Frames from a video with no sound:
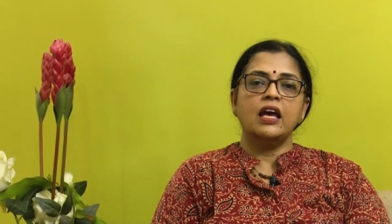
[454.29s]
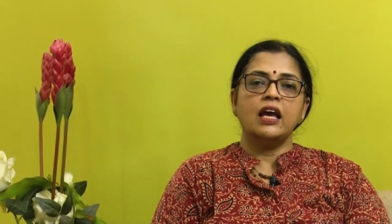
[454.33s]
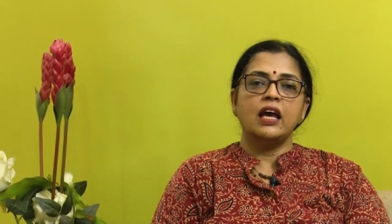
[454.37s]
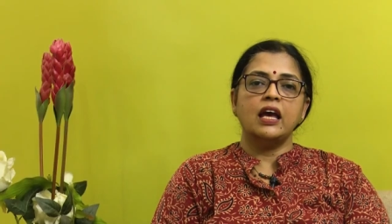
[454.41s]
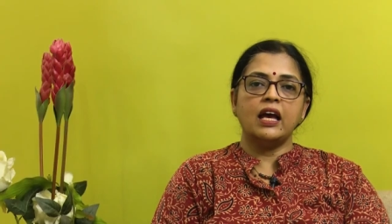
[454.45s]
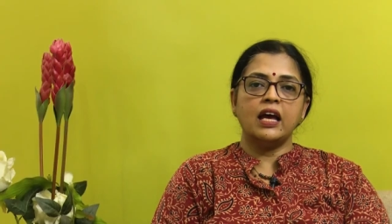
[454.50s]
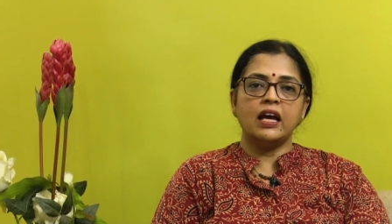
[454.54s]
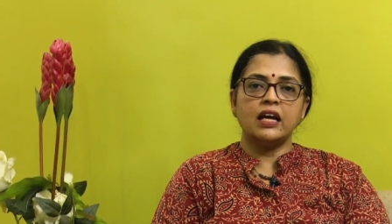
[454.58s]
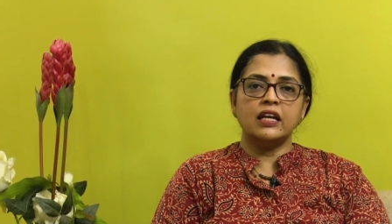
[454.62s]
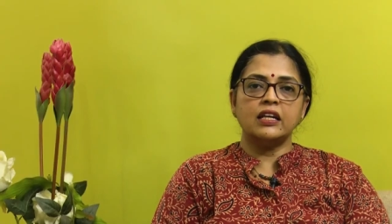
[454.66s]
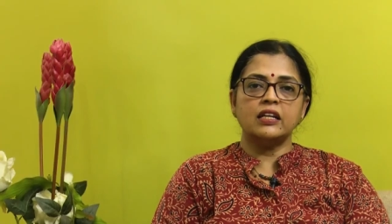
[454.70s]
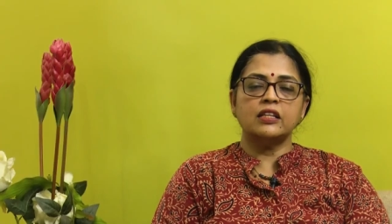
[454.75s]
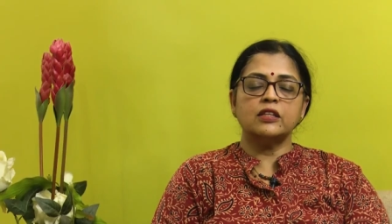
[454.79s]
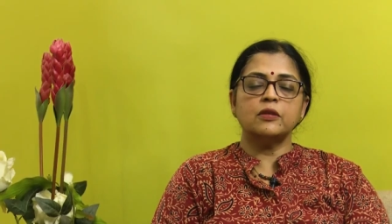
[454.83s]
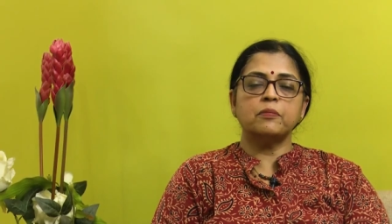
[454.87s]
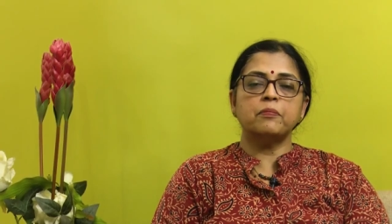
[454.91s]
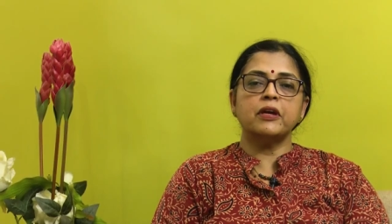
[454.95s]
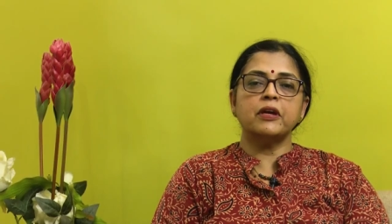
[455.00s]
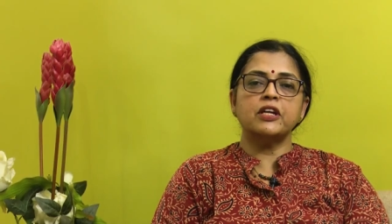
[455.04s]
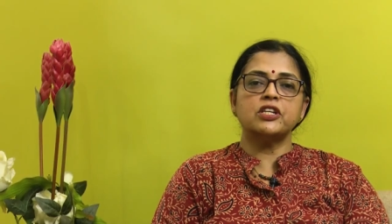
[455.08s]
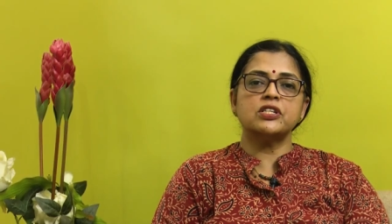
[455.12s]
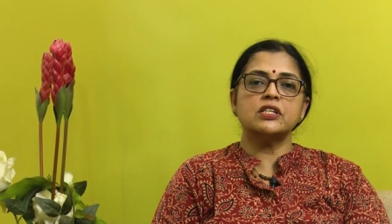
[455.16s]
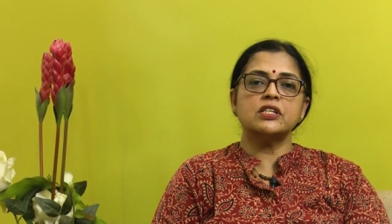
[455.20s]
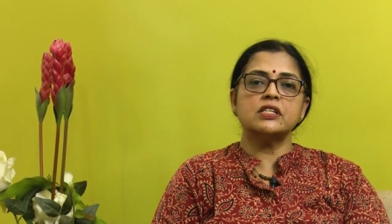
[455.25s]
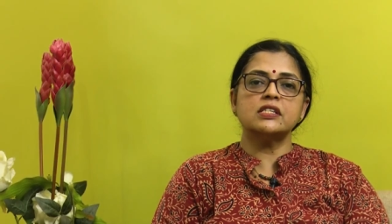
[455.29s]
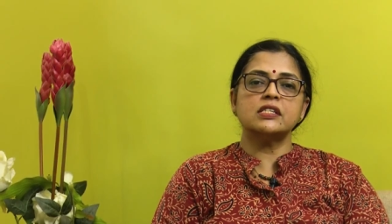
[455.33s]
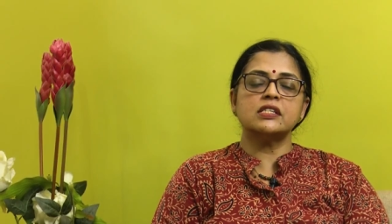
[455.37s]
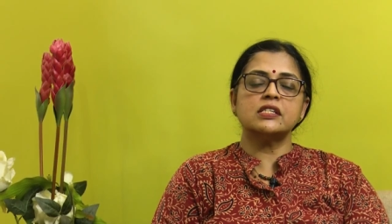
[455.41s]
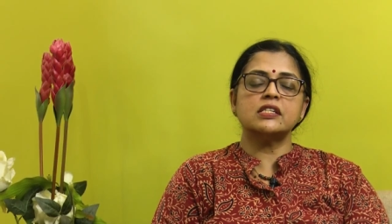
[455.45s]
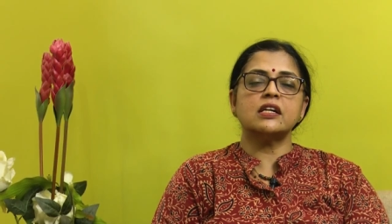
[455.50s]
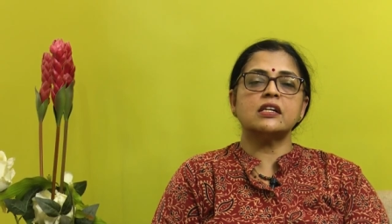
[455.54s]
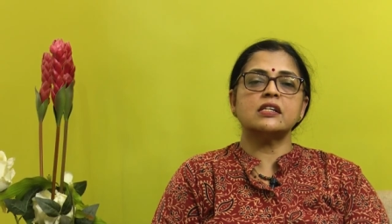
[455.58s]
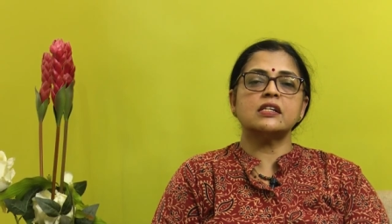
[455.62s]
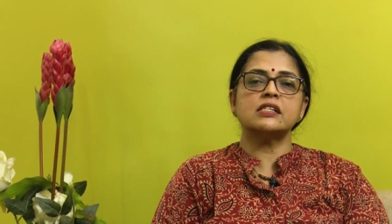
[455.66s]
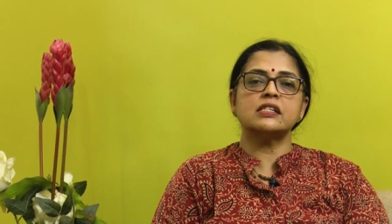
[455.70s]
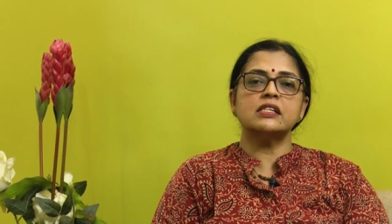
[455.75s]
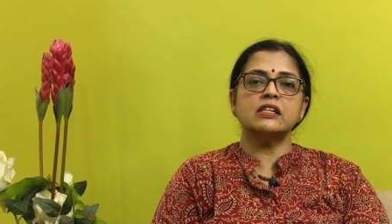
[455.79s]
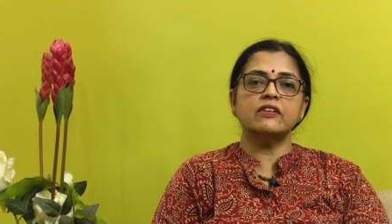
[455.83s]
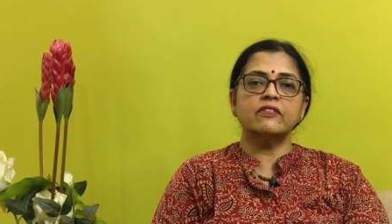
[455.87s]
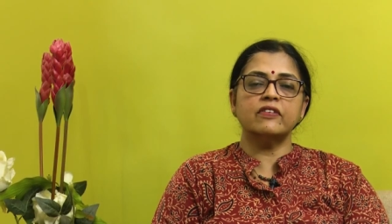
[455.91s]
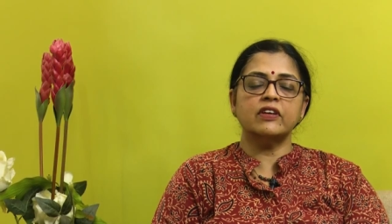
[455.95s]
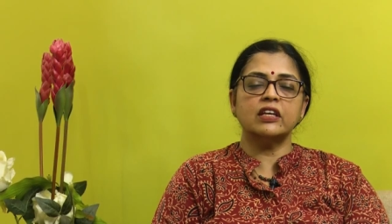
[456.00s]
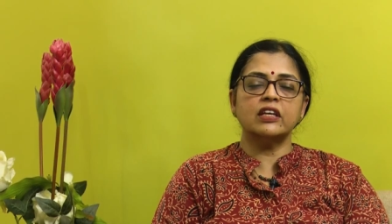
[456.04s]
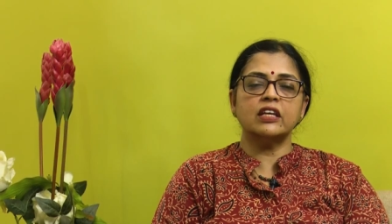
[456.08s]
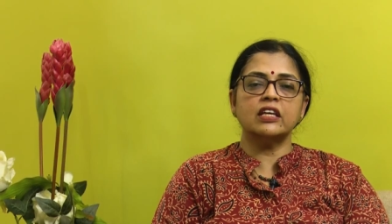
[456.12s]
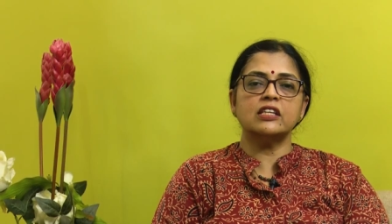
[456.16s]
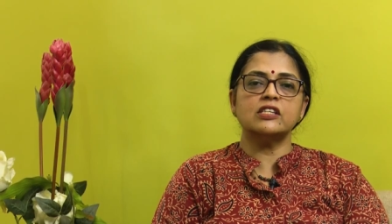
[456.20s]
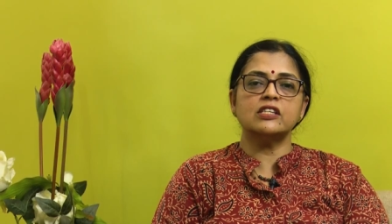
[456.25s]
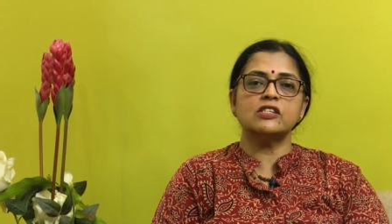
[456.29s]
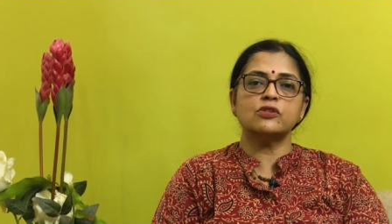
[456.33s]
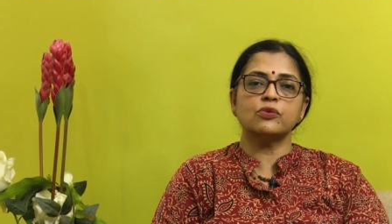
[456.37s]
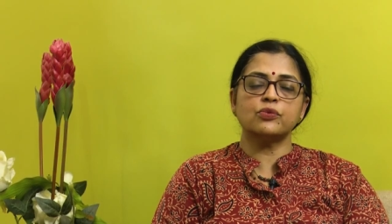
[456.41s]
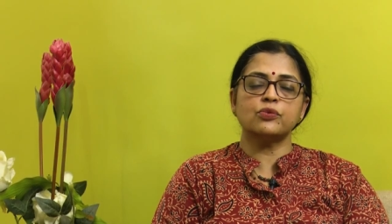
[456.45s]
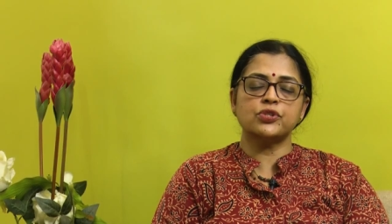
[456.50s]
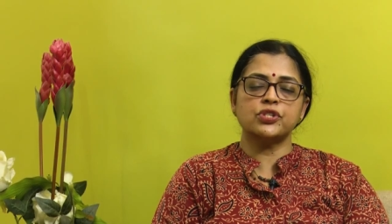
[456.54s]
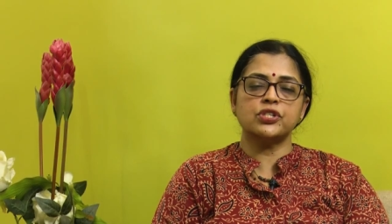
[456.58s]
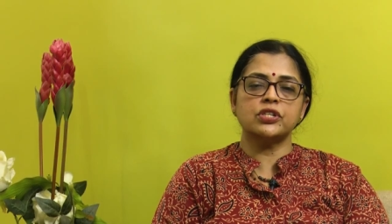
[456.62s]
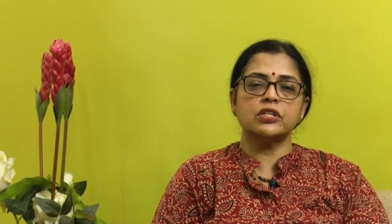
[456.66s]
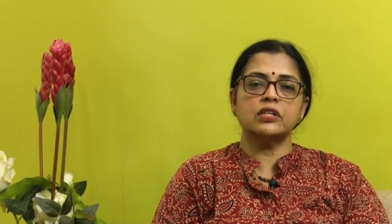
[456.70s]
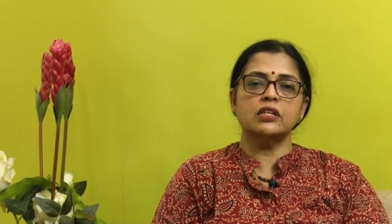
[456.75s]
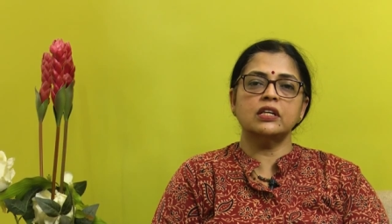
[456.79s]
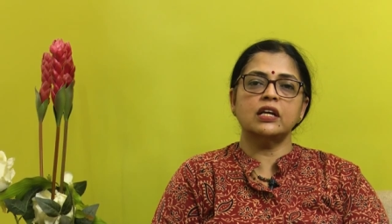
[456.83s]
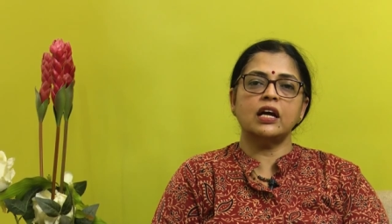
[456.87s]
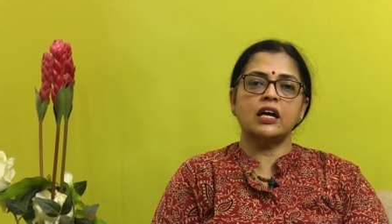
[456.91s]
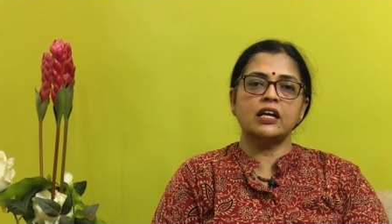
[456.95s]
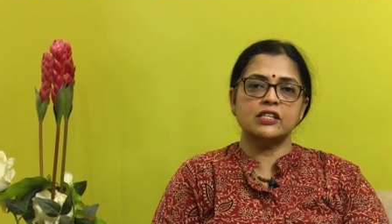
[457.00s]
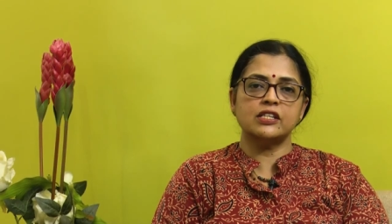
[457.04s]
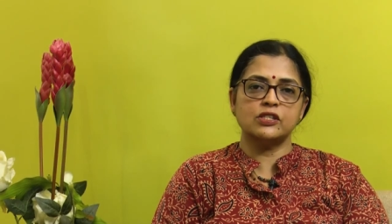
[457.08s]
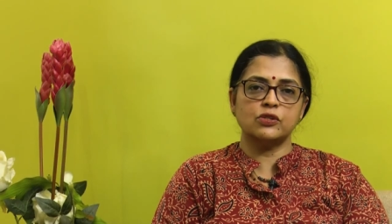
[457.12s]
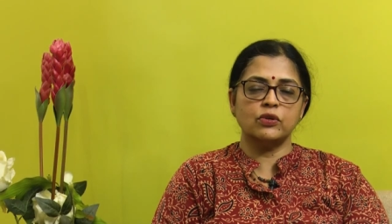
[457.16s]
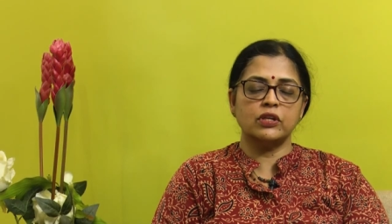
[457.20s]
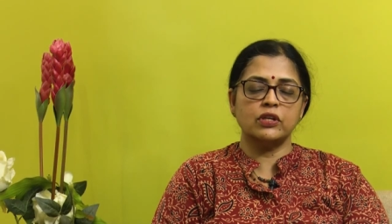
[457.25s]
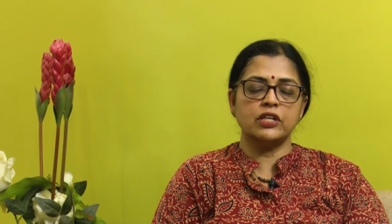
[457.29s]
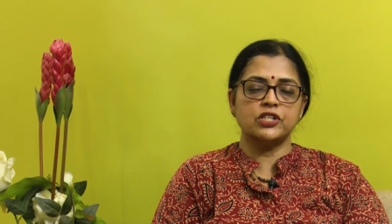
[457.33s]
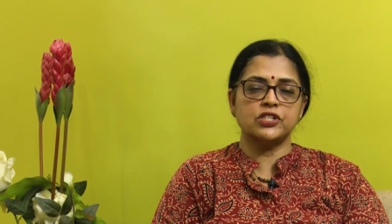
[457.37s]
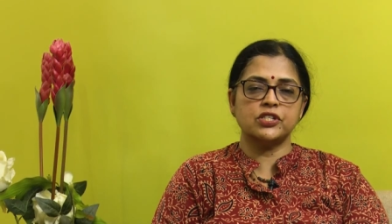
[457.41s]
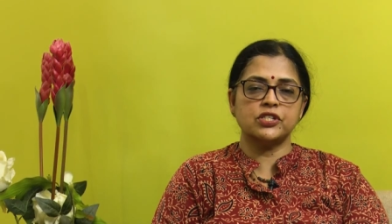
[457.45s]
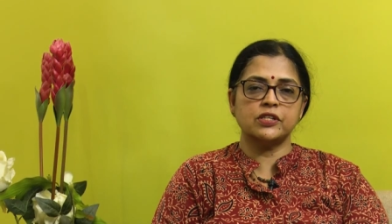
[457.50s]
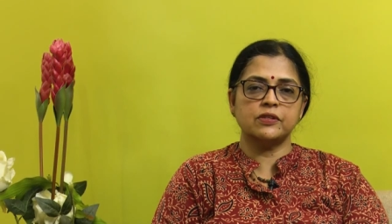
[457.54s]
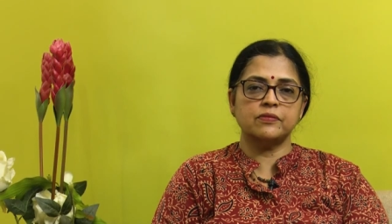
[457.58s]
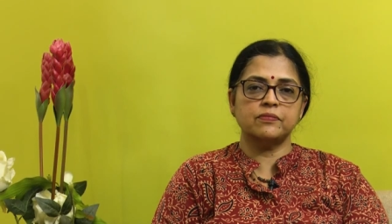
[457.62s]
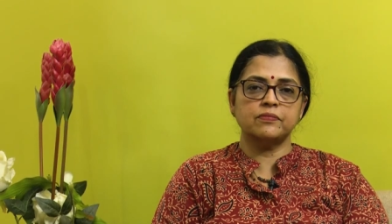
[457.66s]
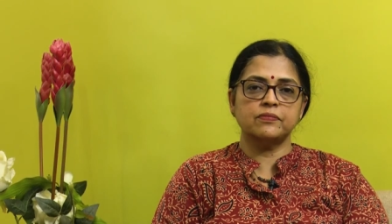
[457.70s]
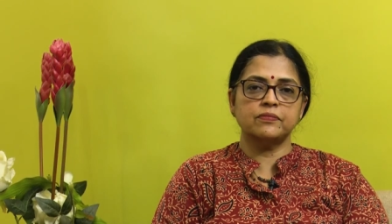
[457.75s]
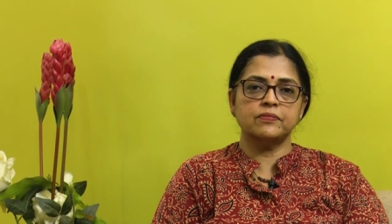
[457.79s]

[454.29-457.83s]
and the patient starts living in social isolation.